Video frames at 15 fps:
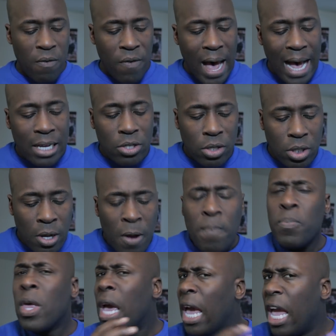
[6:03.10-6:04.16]
advisors,
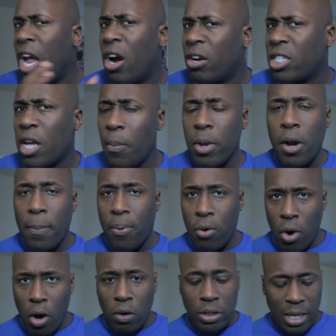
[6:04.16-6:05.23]
here are some of the
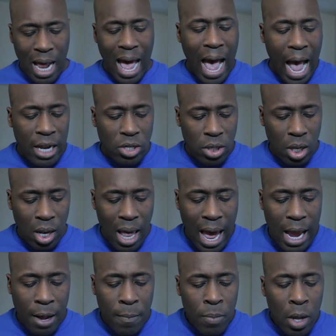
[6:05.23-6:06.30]
pros that I actually
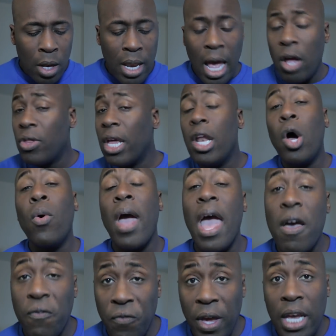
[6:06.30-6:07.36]
like. Now, they don't
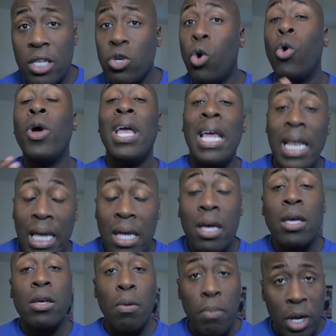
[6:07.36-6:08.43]
have fees or
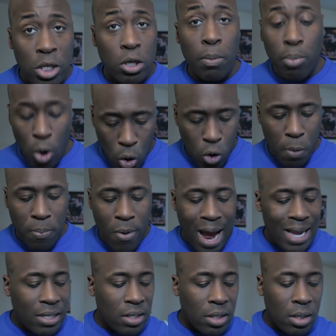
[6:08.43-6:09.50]
any commission broker
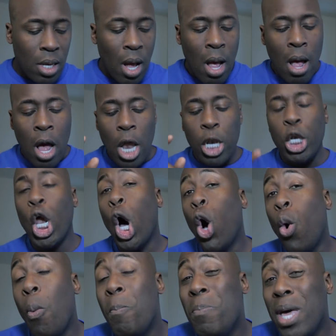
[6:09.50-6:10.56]
prices,
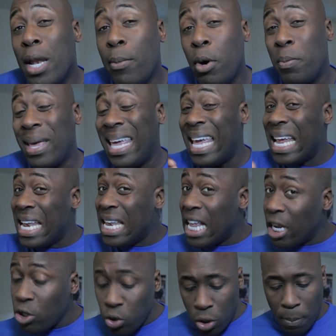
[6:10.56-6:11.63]
no minimum
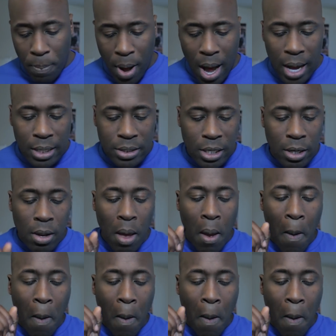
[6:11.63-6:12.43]
initial deposit,